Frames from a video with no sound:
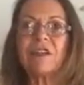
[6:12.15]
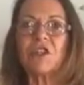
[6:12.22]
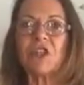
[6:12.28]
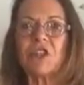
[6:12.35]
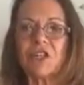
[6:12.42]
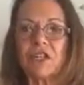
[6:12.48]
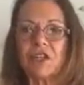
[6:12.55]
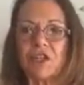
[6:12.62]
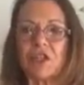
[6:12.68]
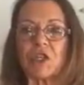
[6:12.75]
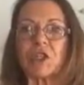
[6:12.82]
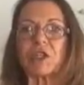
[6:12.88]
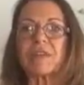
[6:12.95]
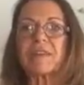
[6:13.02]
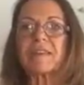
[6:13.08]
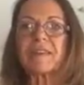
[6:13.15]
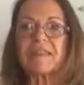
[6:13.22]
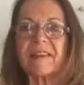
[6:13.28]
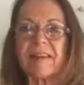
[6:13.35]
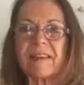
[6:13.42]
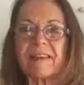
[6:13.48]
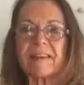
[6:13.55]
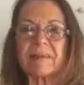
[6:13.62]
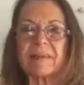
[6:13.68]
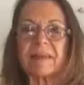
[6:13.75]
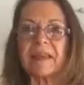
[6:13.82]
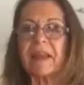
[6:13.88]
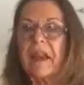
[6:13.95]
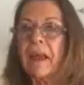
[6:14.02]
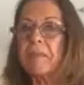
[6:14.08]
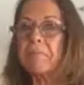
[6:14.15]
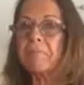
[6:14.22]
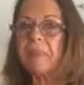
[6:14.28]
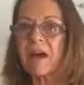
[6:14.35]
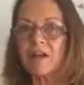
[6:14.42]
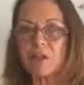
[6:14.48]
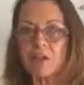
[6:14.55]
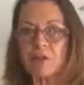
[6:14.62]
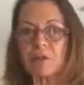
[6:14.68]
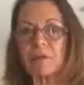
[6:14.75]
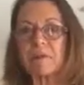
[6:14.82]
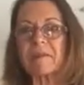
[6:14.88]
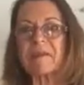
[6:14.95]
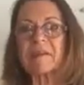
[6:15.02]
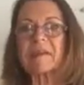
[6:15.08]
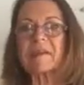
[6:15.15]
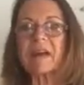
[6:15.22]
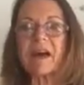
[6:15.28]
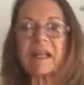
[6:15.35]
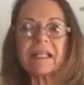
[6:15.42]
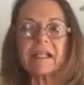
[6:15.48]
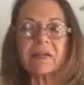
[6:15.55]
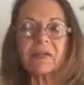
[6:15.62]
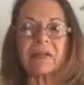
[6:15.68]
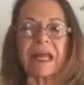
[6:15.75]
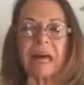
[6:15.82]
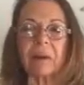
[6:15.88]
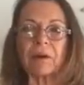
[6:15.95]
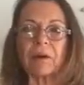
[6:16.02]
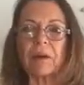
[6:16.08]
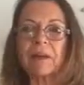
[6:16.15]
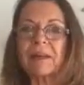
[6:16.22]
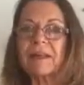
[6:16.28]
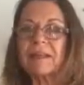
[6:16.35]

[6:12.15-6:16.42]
ginger, sesame, mushrooms, cauliflower,